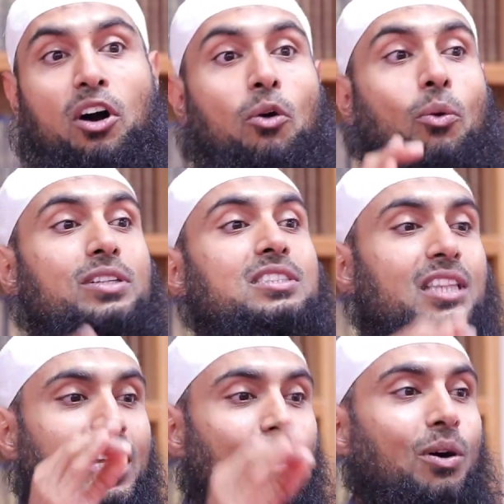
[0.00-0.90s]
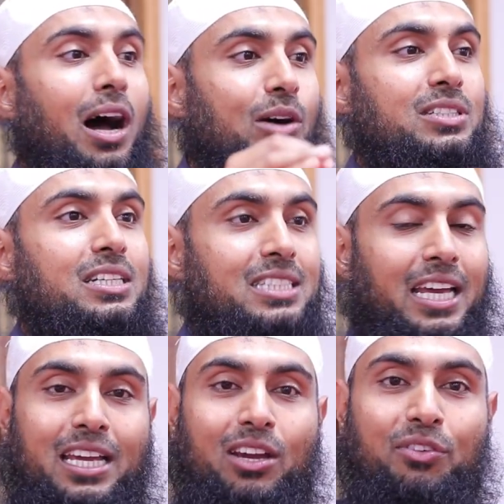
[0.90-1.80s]
Once they go out and
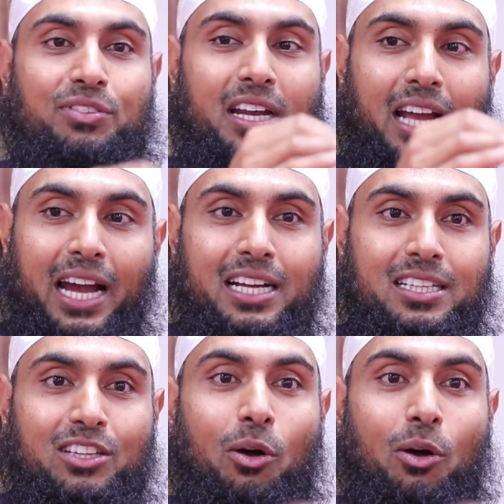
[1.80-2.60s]
take care of that act,